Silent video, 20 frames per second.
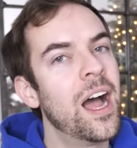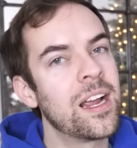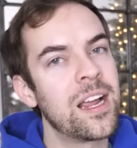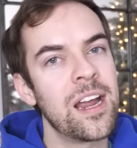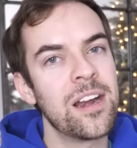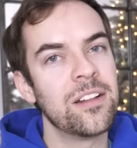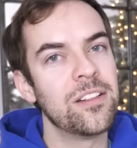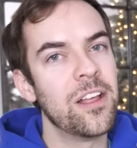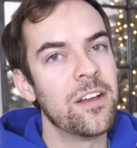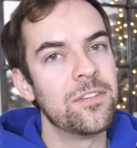I
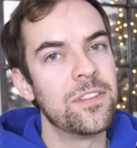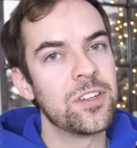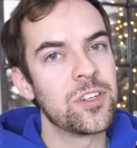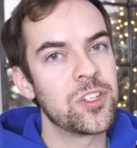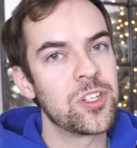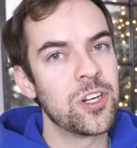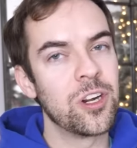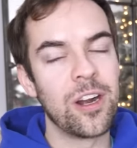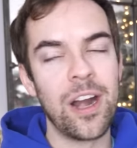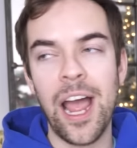kind of love this
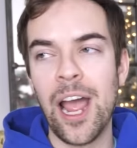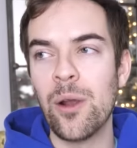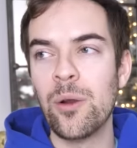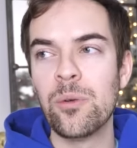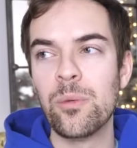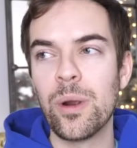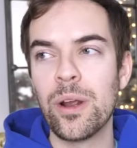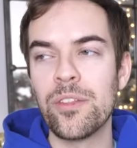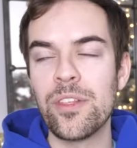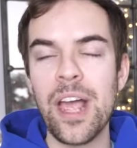shirt. I
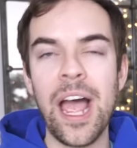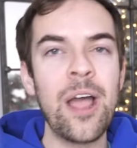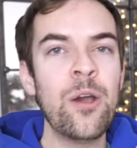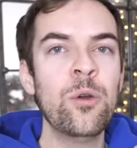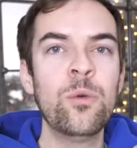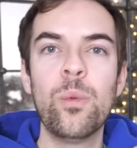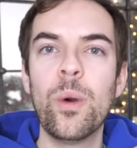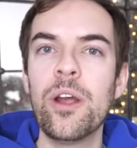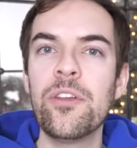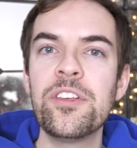would wear the, I
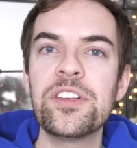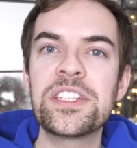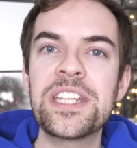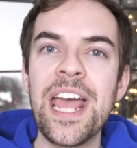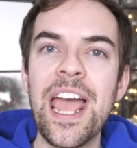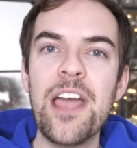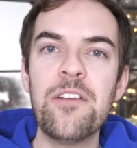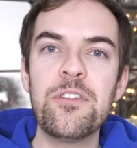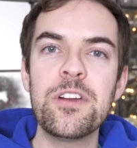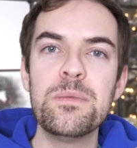would wear this
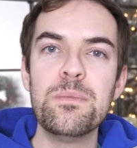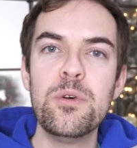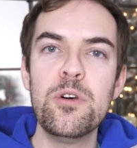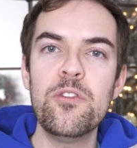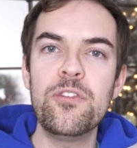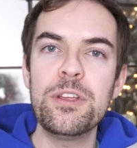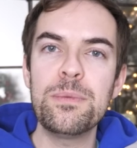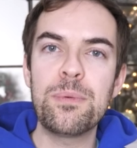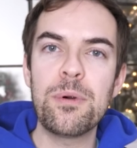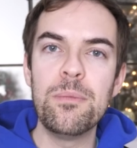to every
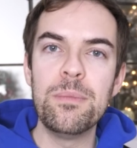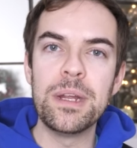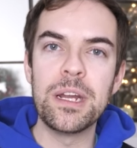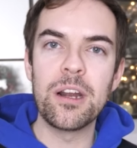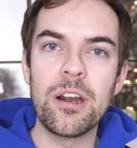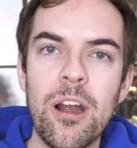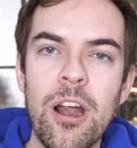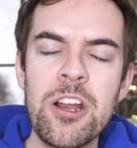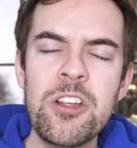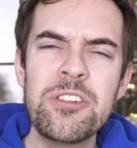movie
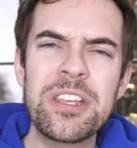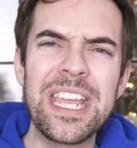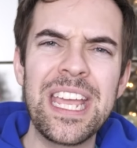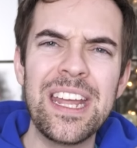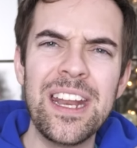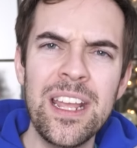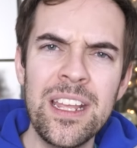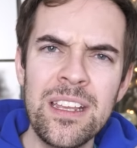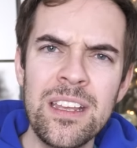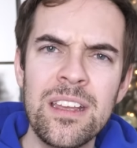premiere. Are you
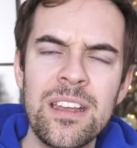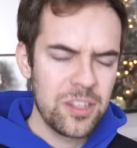kidding?